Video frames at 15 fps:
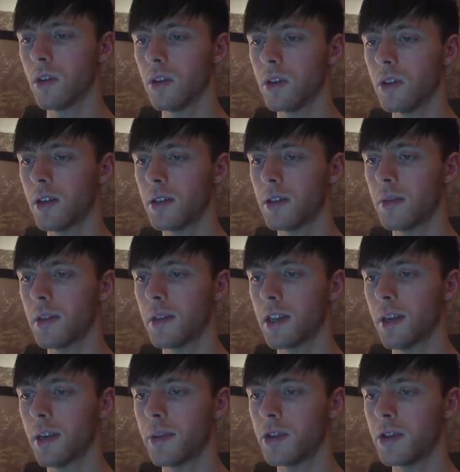It's not something
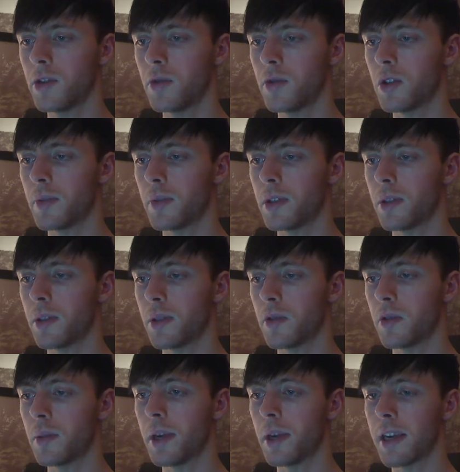that happens to us, but something
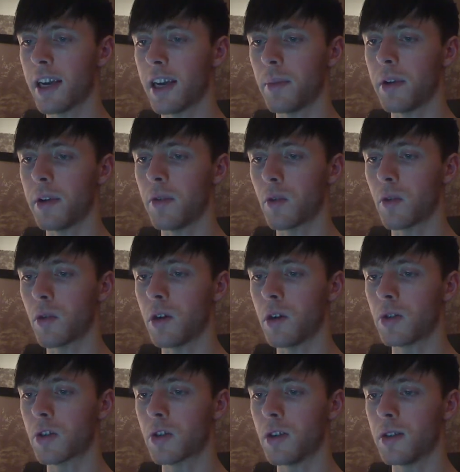we make happen and
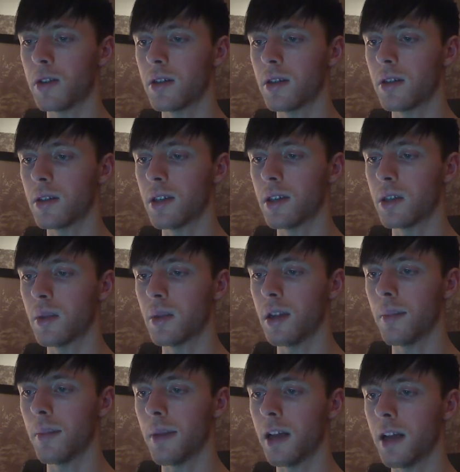requires constant assessment
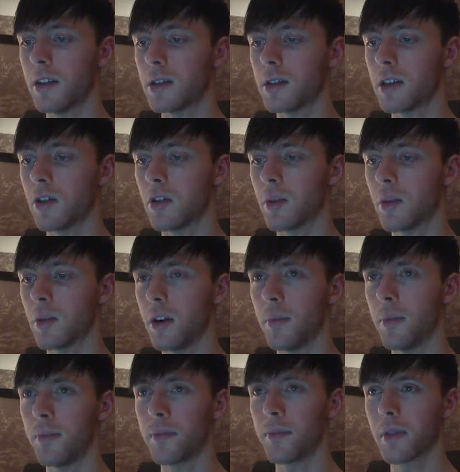and balancing on our part.